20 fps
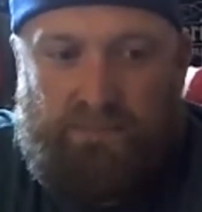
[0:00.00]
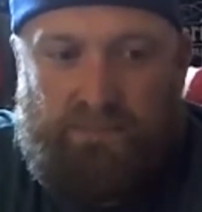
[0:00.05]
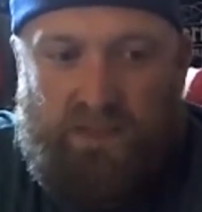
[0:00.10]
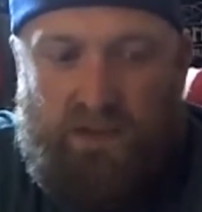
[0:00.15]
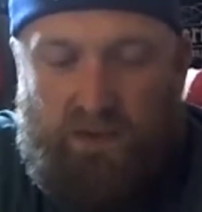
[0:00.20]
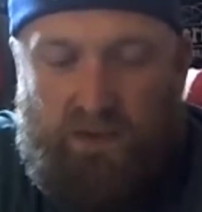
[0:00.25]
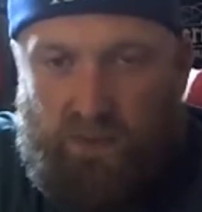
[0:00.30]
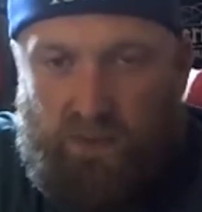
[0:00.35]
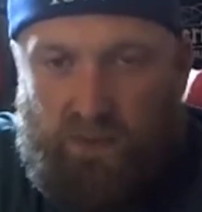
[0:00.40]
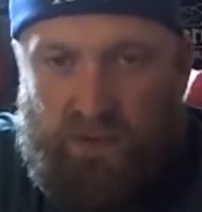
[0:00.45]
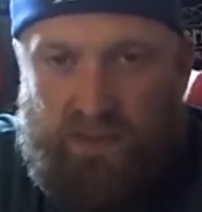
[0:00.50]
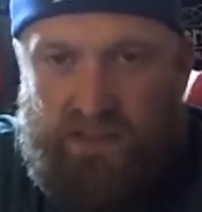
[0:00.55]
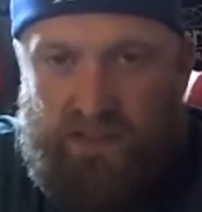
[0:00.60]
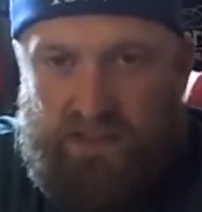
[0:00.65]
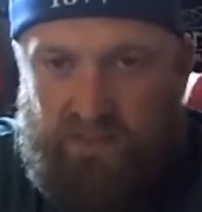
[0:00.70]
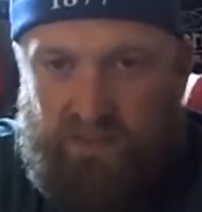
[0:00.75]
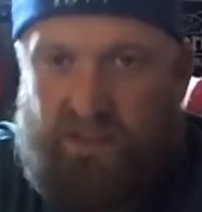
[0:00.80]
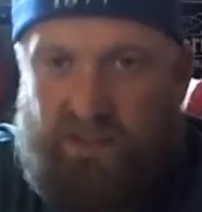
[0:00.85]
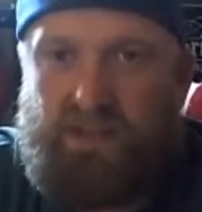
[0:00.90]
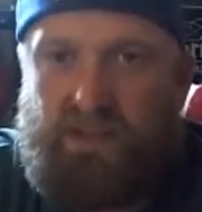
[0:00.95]
release
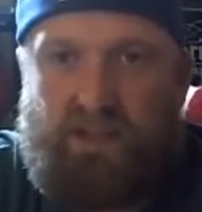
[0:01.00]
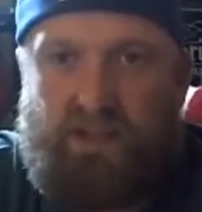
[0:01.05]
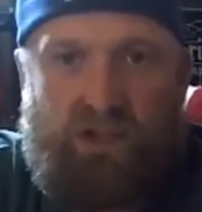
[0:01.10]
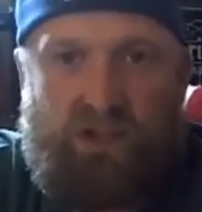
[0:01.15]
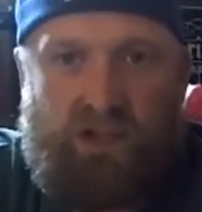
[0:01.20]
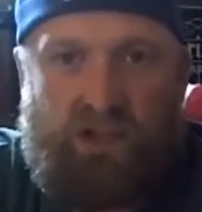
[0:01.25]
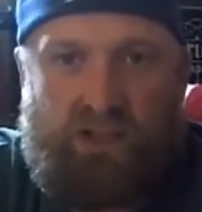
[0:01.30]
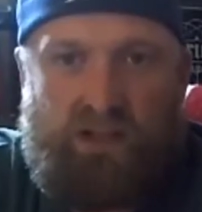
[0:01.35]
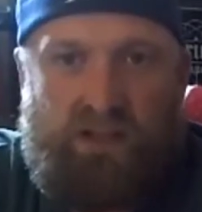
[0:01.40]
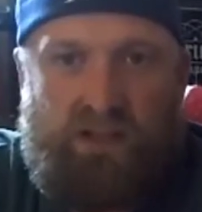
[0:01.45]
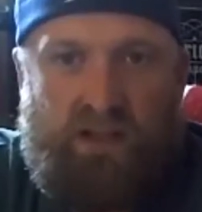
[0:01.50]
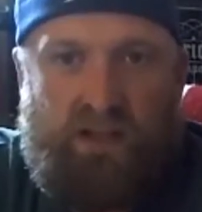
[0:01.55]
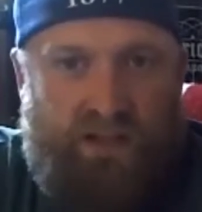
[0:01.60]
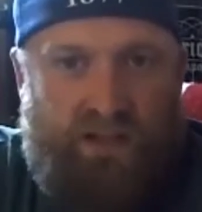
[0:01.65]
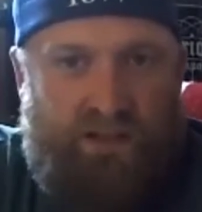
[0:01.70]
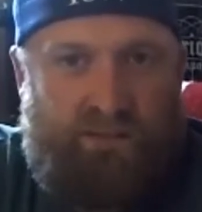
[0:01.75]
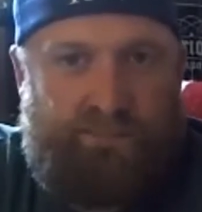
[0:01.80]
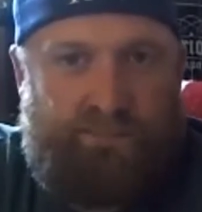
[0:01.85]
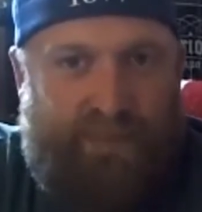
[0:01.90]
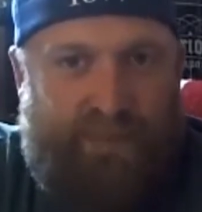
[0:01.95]
them into good
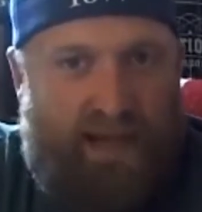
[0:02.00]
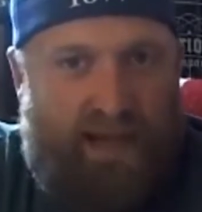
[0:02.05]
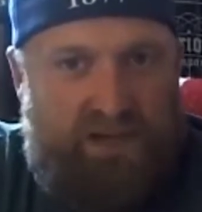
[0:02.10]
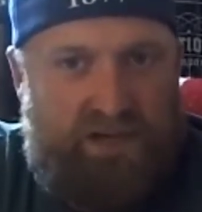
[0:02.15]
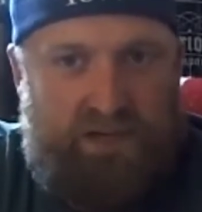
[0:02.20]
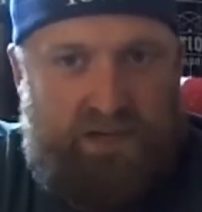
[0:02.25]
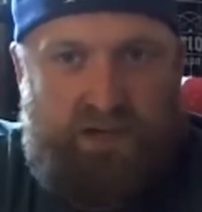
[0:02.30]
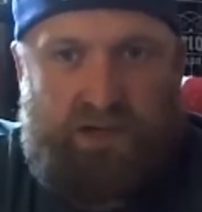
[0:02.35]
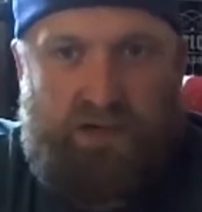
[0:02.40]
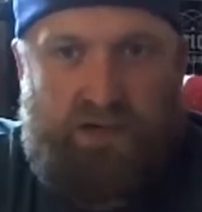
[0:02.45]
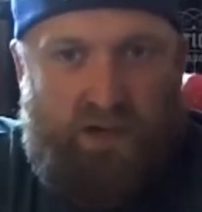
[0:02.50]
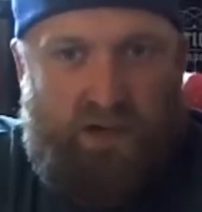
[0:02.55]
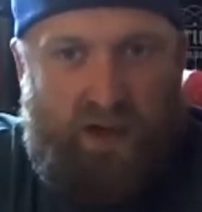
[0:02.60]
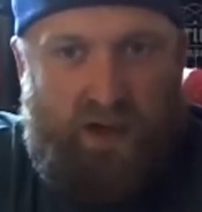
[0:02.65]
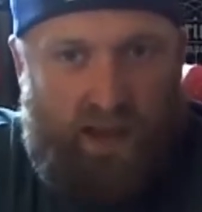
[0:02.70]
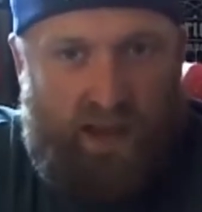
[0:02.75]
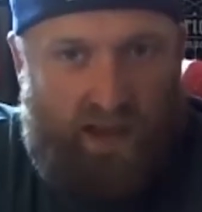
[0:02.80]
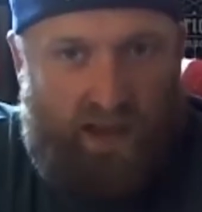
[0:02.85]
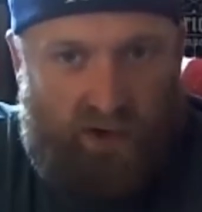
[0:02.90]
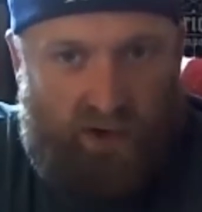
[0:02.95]
pasture
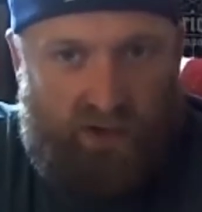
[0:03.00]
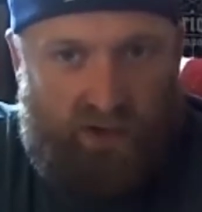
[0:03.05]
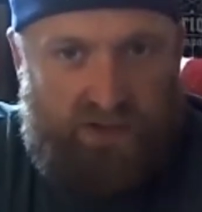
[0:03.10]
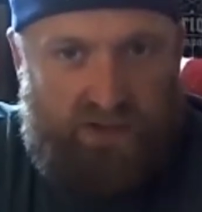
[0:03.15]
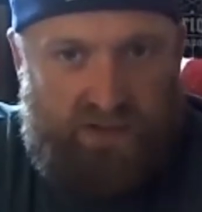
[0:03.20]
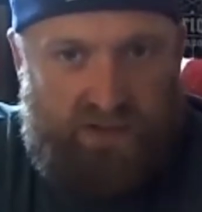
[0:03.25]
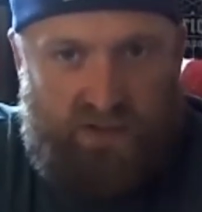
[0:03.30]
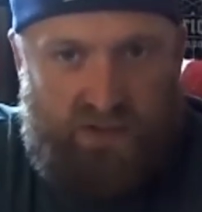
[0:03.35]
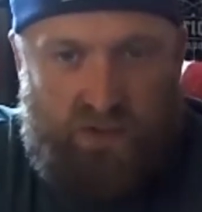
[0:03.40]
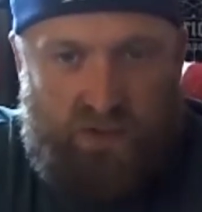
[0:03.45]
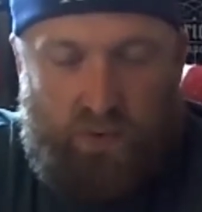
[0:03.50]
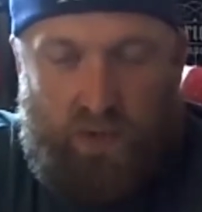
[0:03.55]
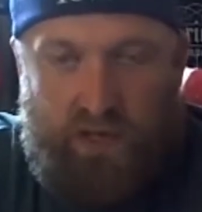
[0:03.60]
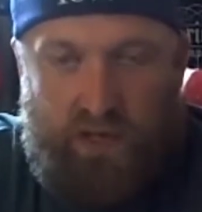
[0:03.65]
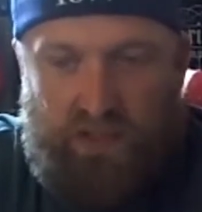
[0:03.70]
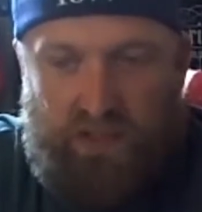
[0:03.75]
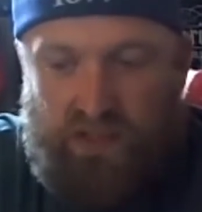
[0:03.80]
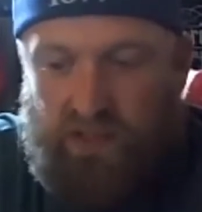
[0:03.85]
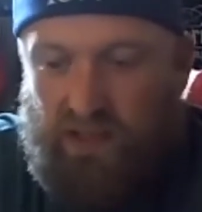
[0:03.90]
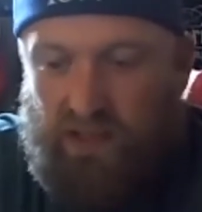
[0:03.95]
or good
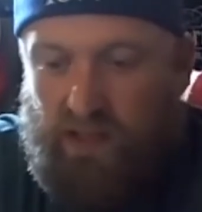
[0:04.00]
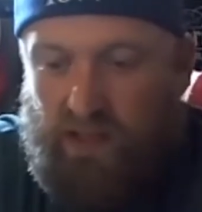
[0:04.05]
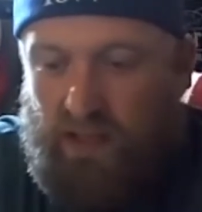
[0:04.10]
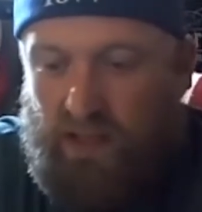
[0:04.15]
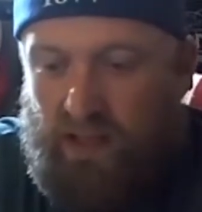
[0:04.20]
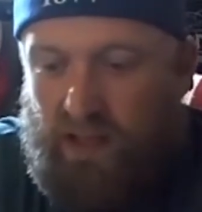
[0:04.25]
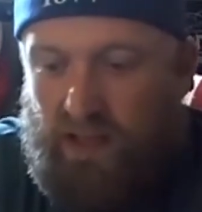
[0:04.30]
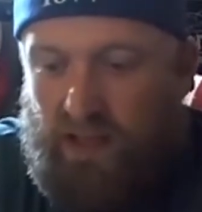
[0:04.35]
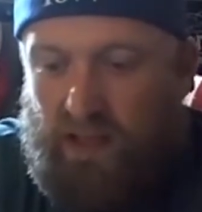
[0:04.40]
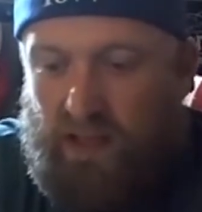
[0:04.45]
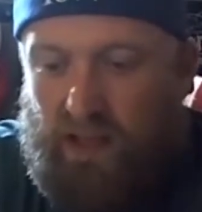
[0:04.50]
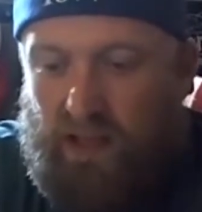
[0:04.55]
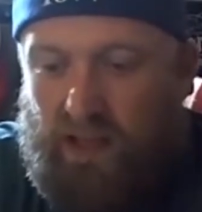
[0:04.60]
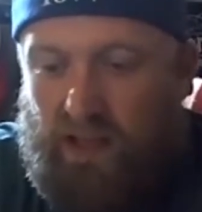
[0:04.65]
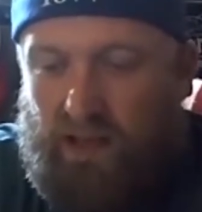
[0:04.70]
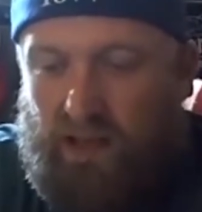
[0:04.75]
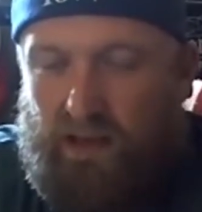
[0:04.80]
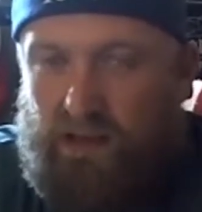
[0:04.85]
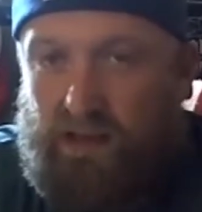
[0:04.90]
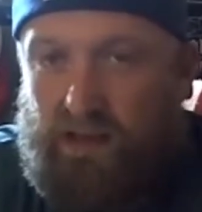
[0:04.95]
situation
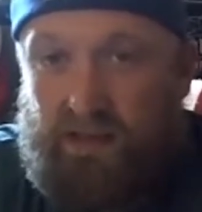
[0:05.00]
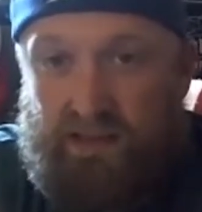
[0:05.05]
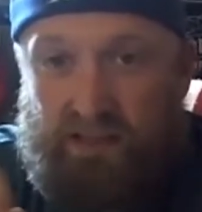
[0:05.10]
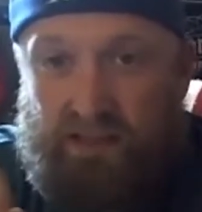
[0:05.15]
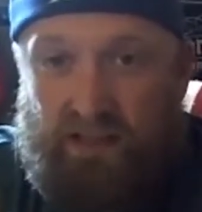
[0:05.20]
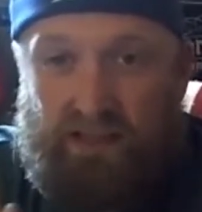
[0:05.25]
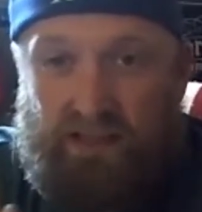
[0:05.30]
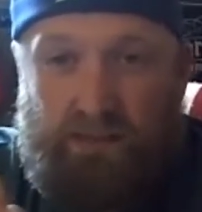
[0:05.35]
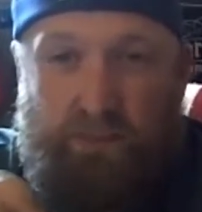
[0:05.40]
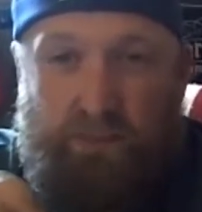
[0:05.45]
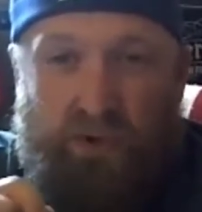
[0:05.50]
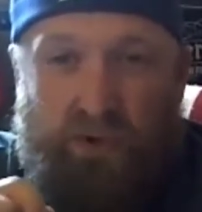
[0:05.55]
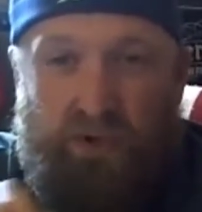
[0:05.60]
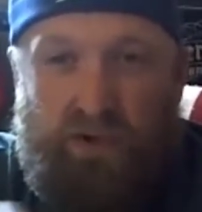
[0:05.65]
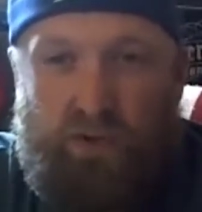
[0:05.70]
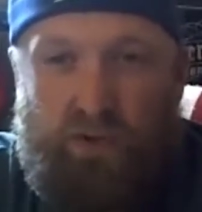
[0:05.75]
and accessibility to